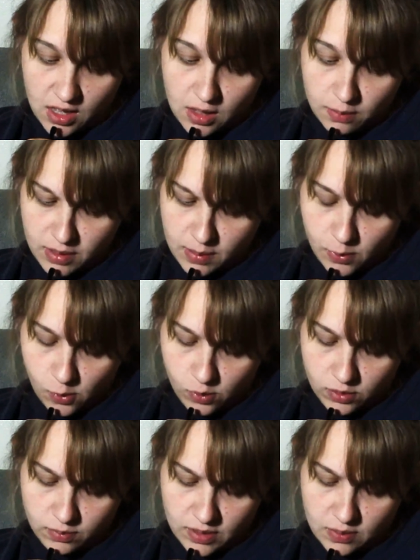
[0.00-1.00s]
People
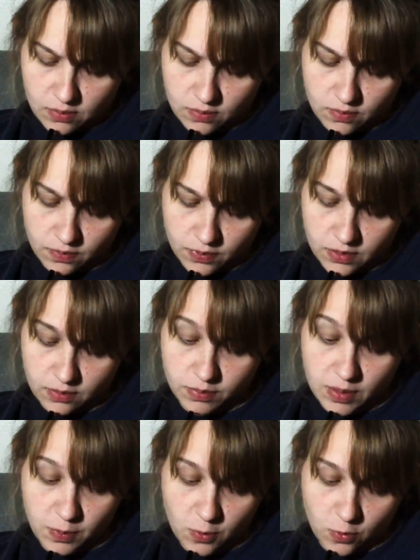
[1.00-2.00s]
would
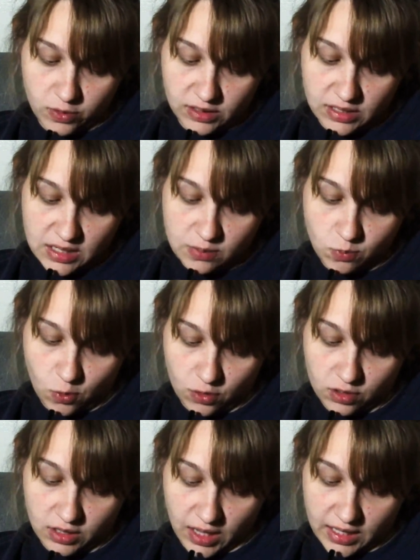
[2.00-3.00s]
need
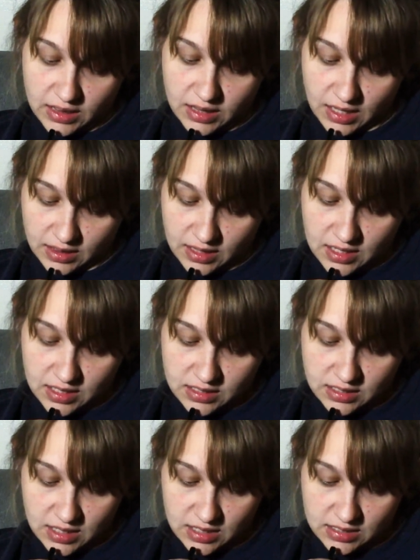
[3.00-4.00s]
more light than this,"
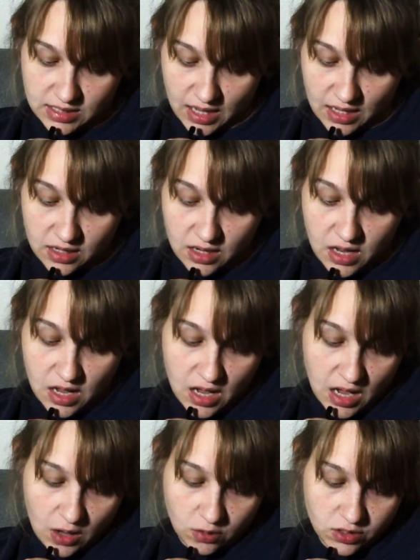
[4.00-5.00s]
he said.
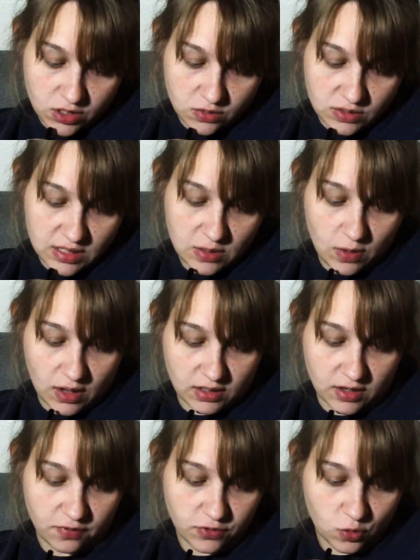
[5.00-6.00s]
"How could you see well
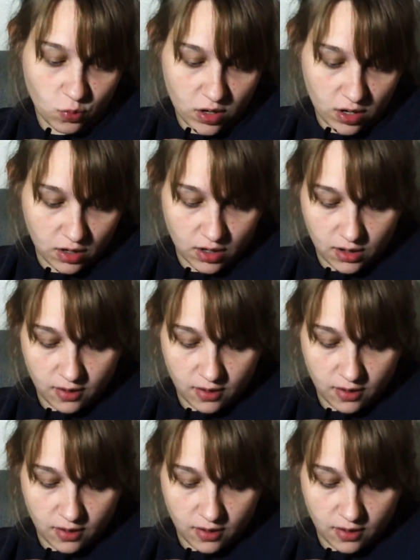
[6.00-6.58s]
enough to work?